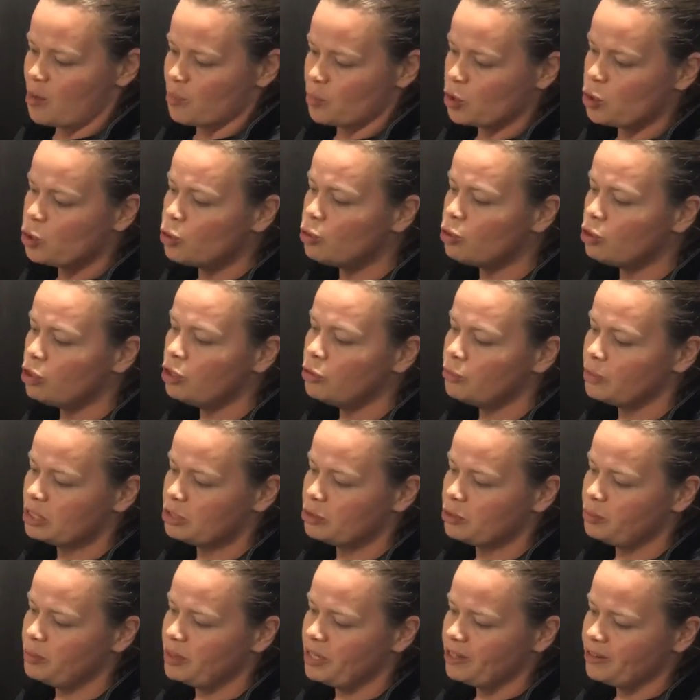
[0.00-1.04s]
Cool, which
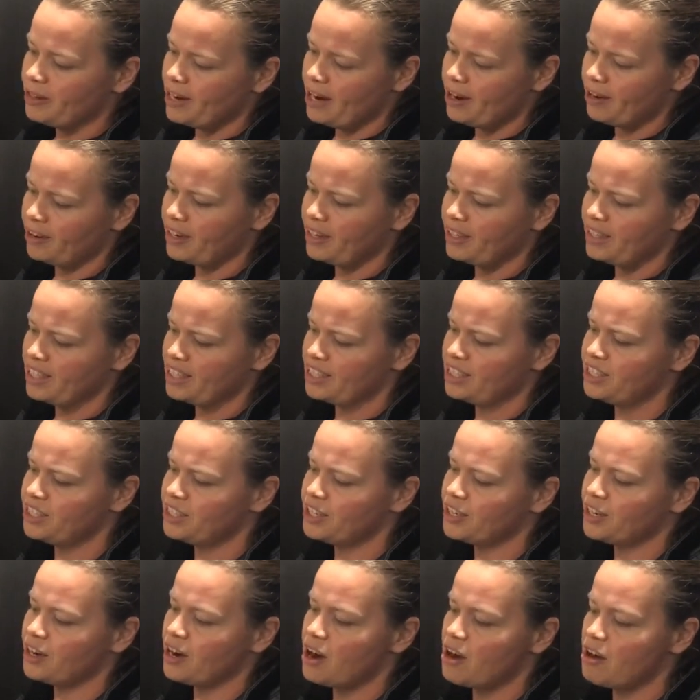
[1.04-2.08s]
would be your air
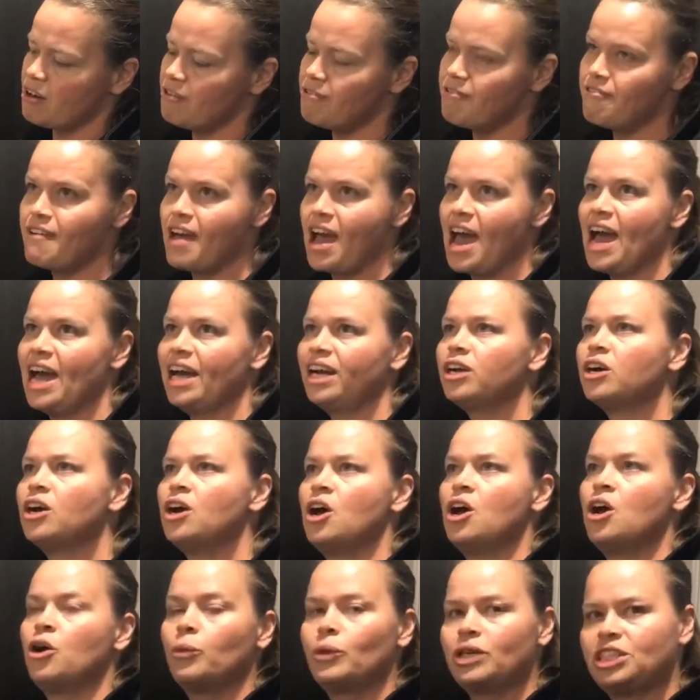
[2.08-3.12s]
conditioner. Fan,
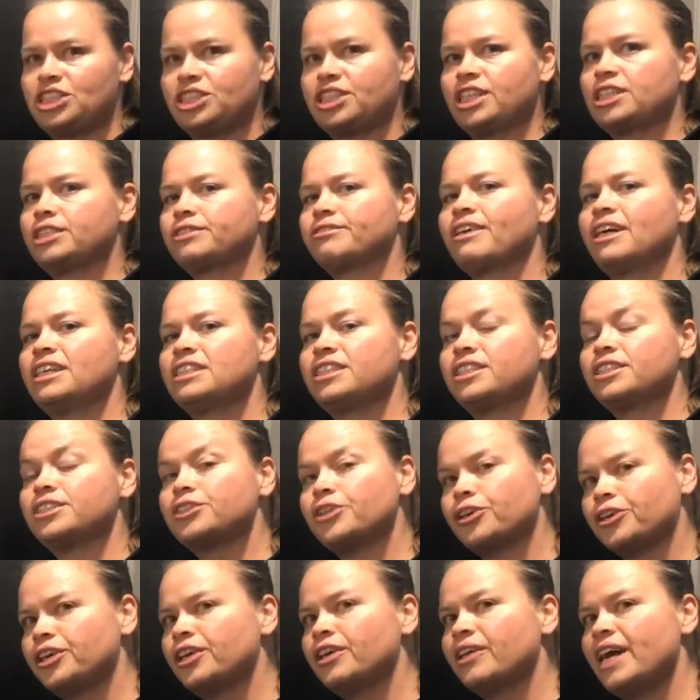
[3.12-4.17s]
which just runs a
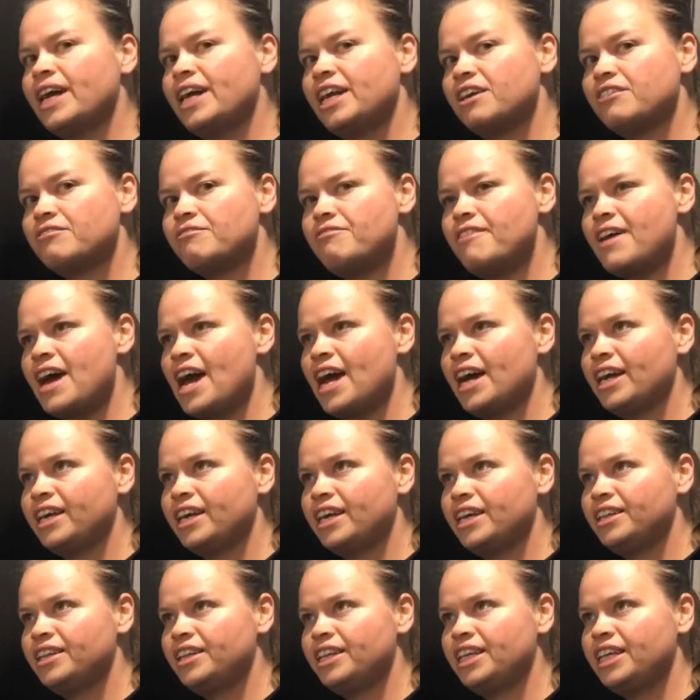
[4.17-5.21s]
circulating fan
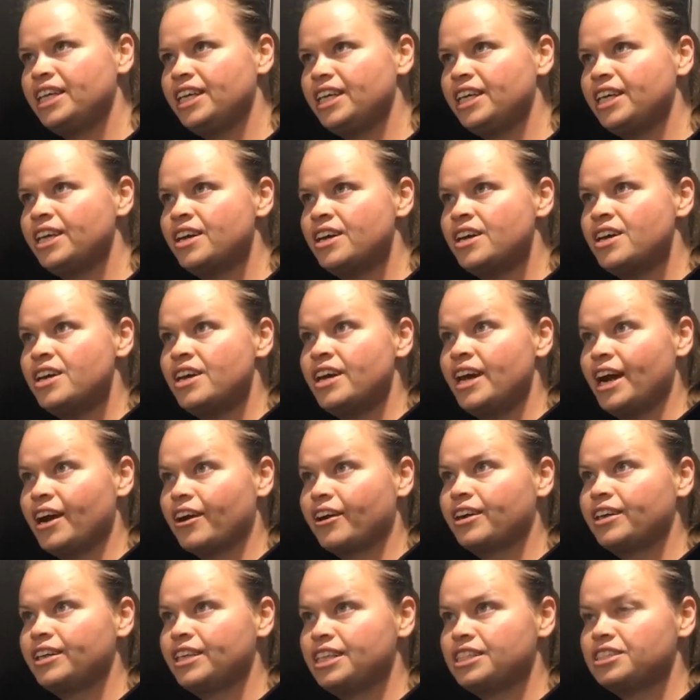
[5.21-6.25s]
in the air
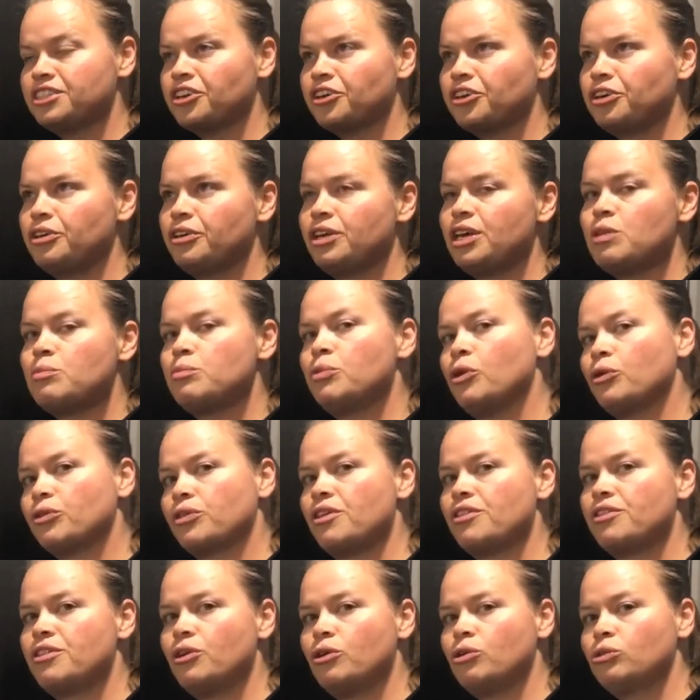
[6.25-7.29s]
conditioner unit. Both
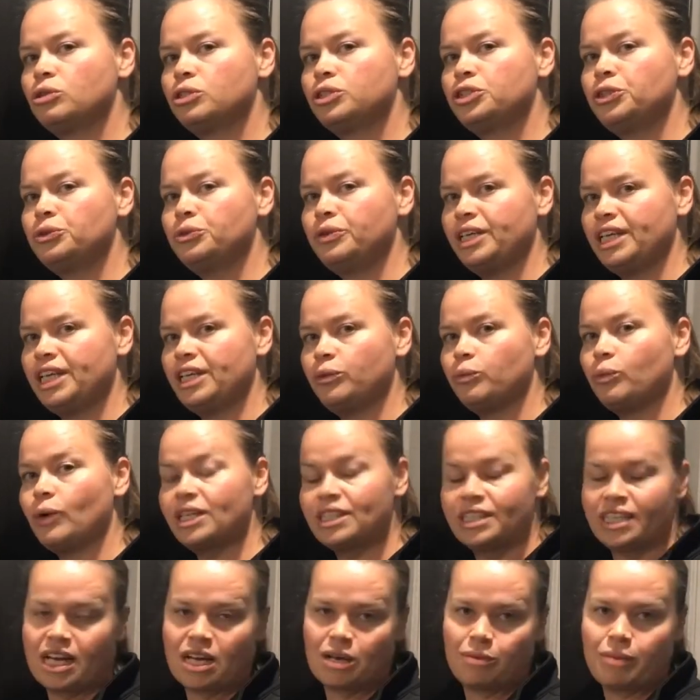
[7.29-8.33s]
of those you need
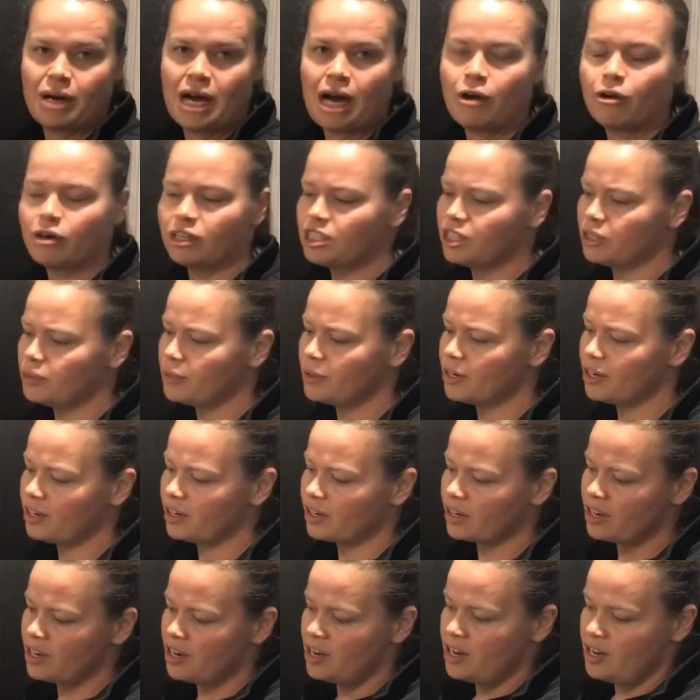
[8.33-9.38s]
110 power to
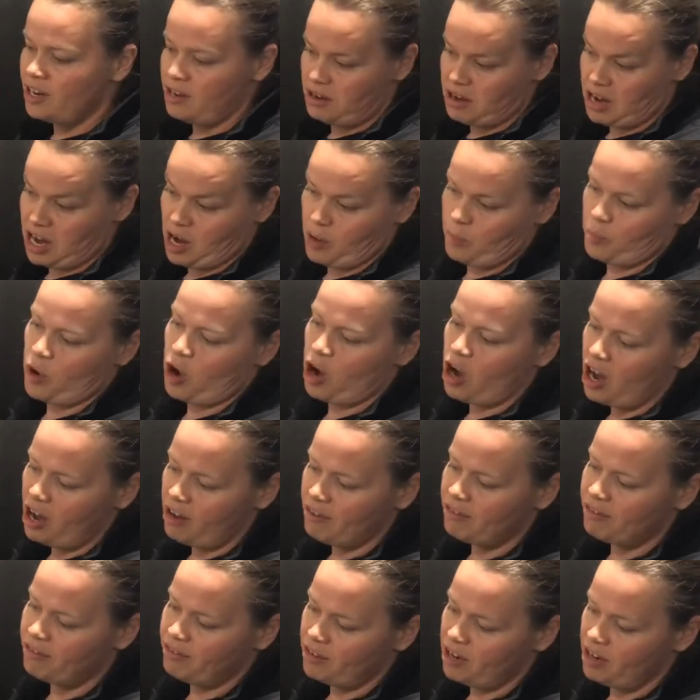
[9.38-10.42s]
work.
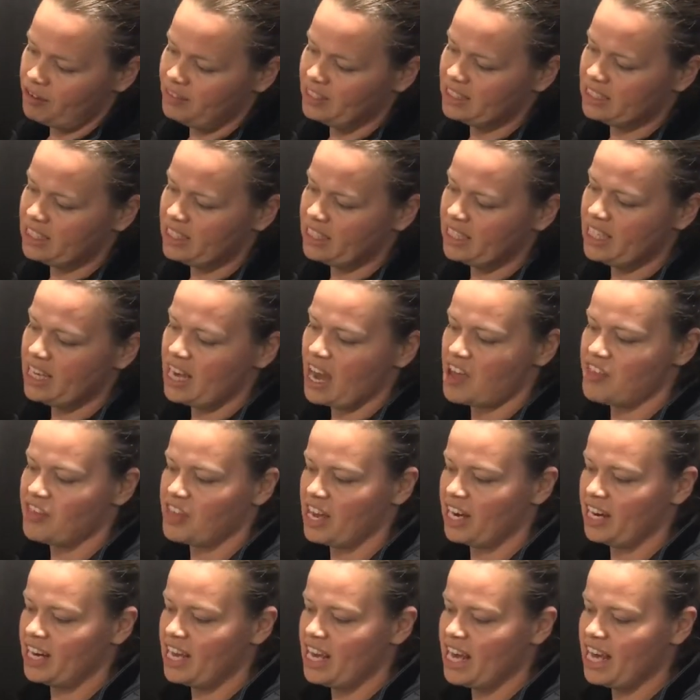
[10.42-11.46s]
off, obviously, and
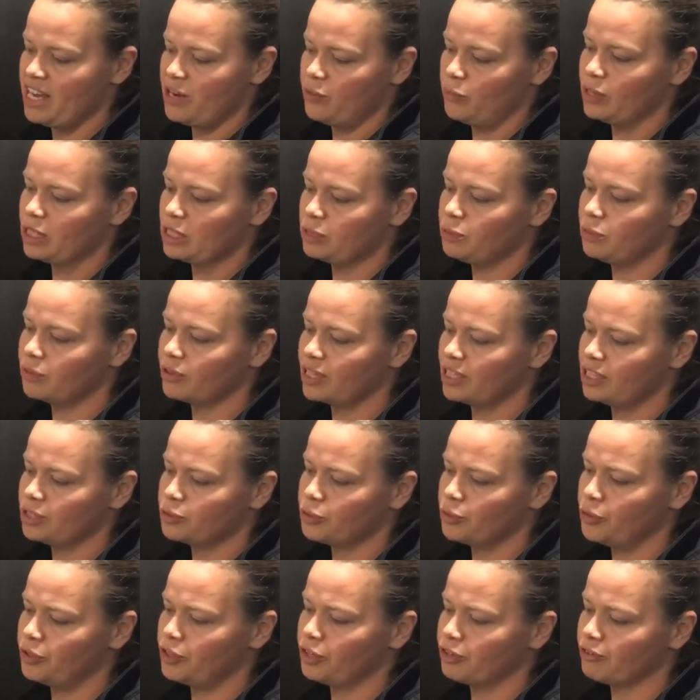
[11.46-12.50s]
then heat, which will
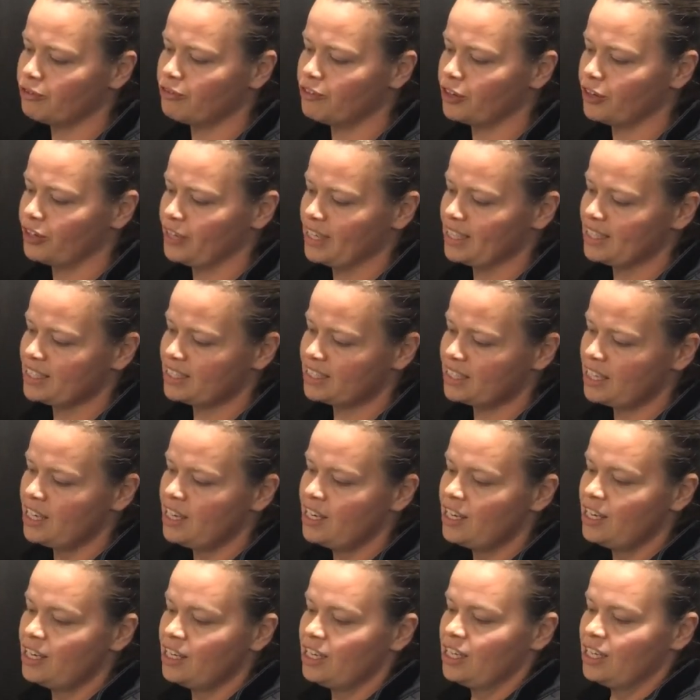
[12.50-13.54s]
control your furnace.
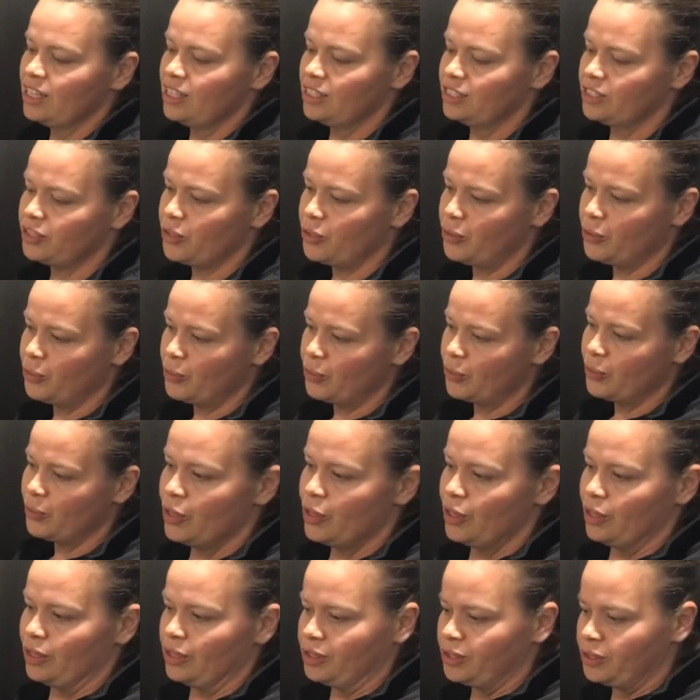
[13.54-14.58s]
So
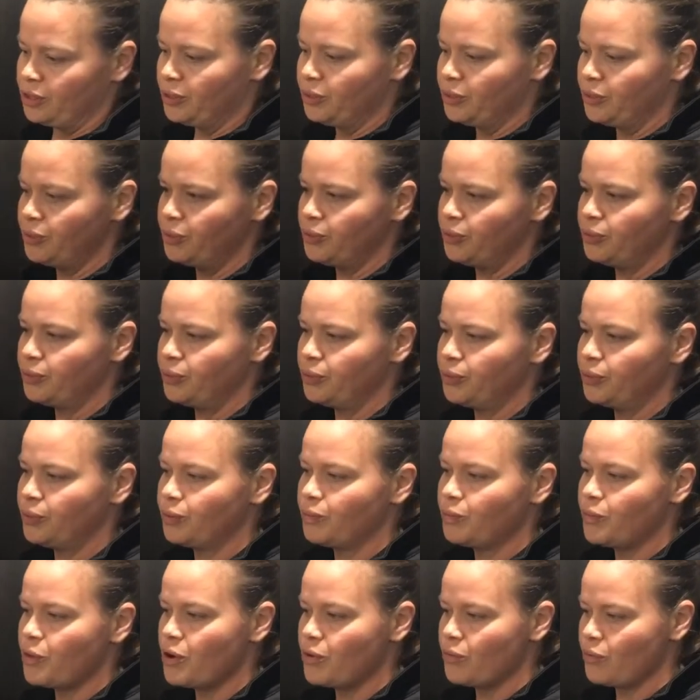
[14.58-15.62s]
to
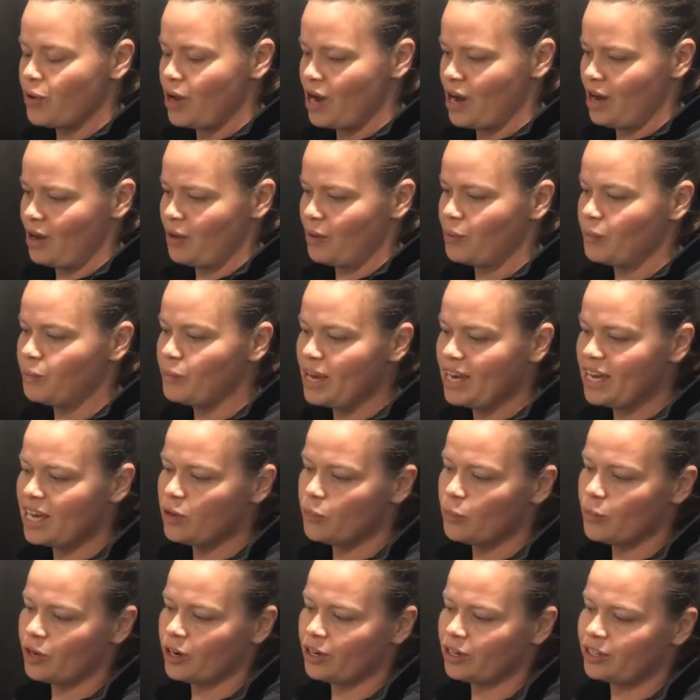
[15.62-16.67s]
make
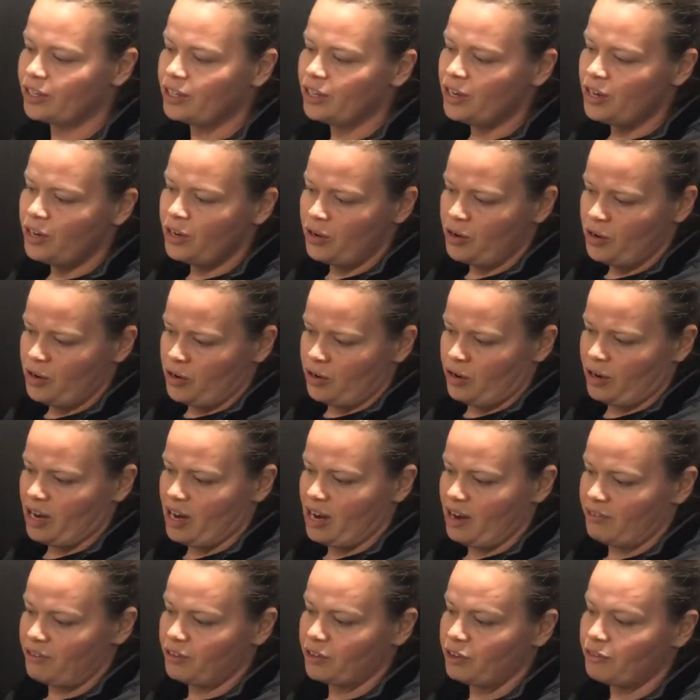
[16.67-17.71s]
it work,
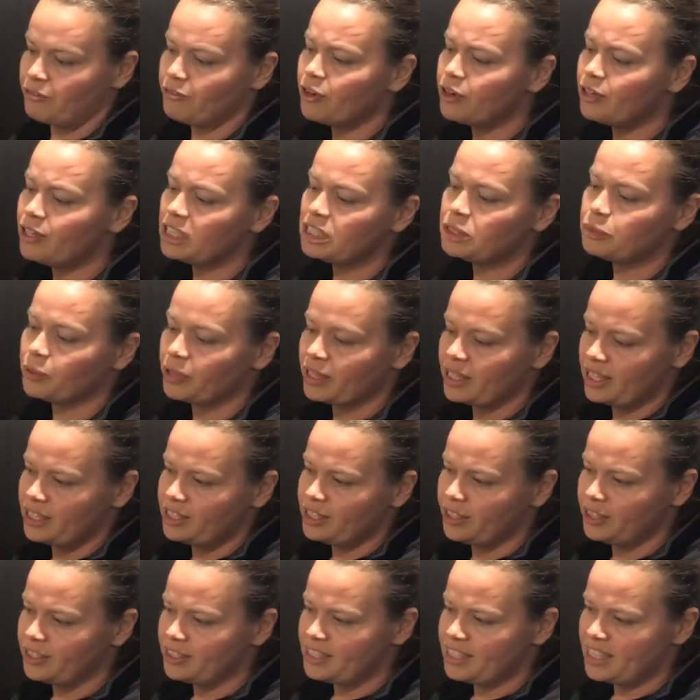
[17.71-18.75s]
for the furnace, we're going to
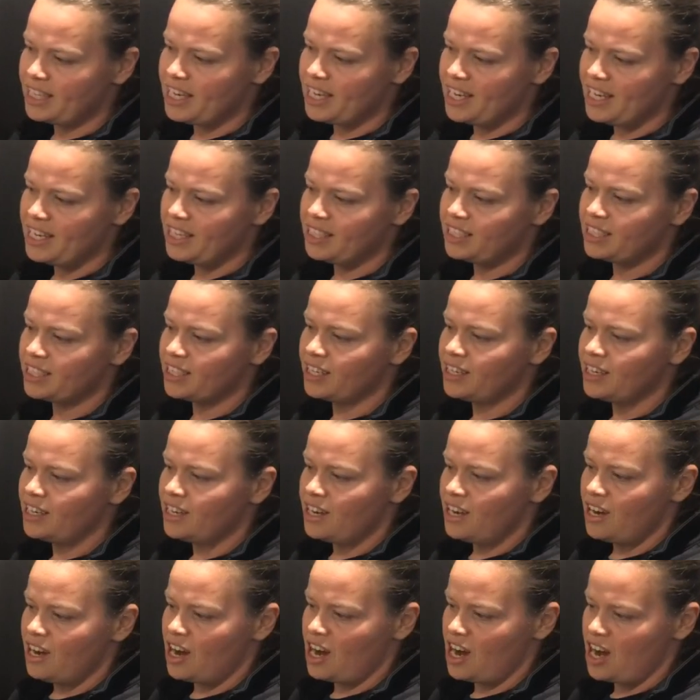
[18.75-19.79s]
turn to heat
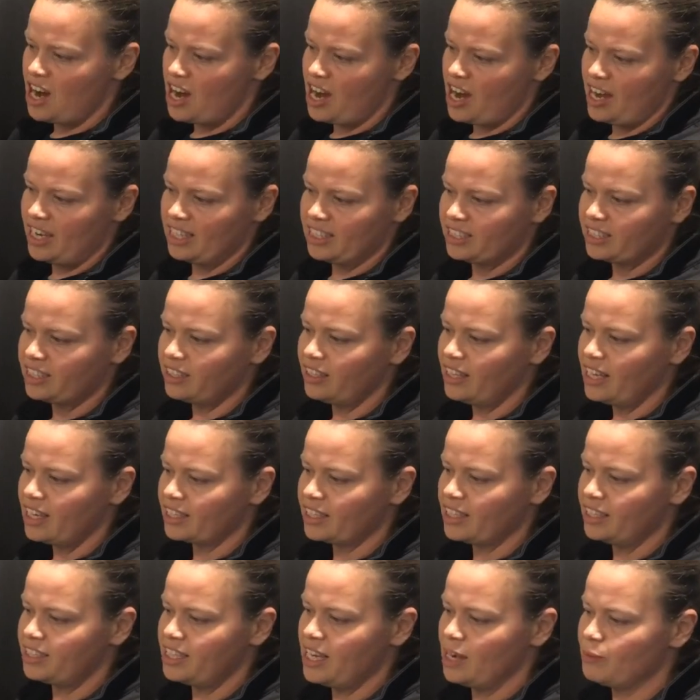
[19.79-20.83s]
and select
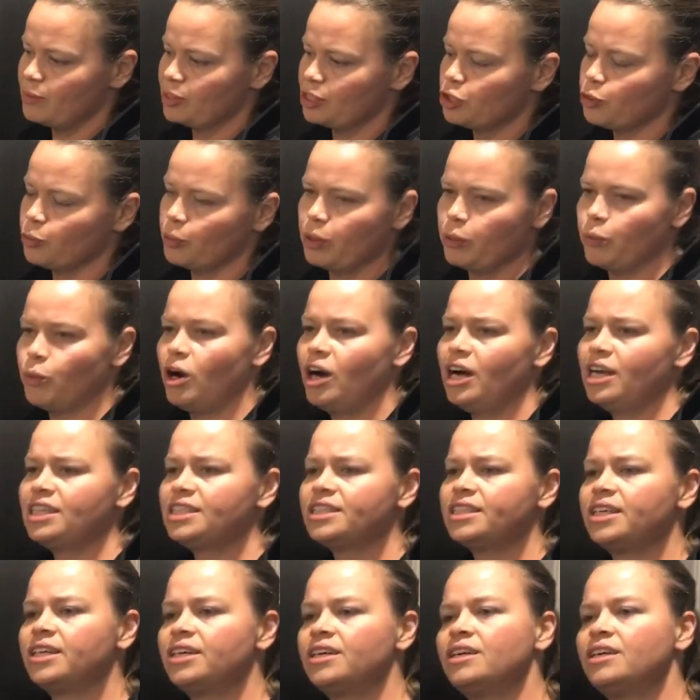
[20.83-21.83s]
the temperature we want.